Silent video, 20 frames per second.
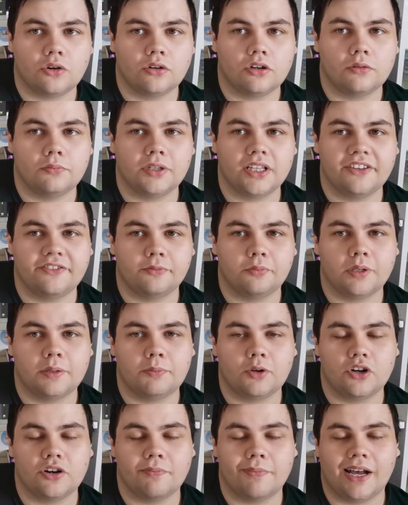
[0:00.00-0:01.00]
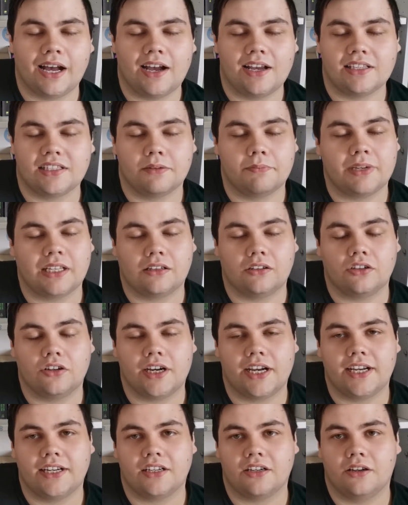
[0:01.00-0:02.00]
So, Unbelievably Boring Bart is a
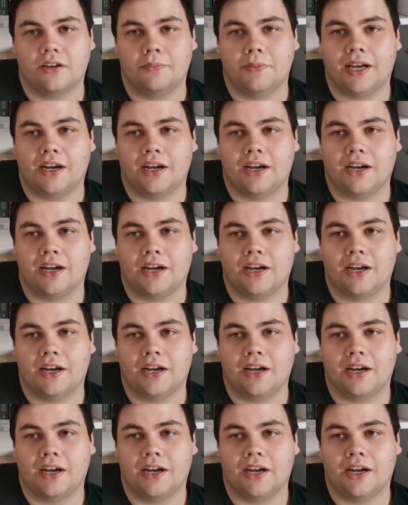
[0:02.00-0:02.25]
middle grade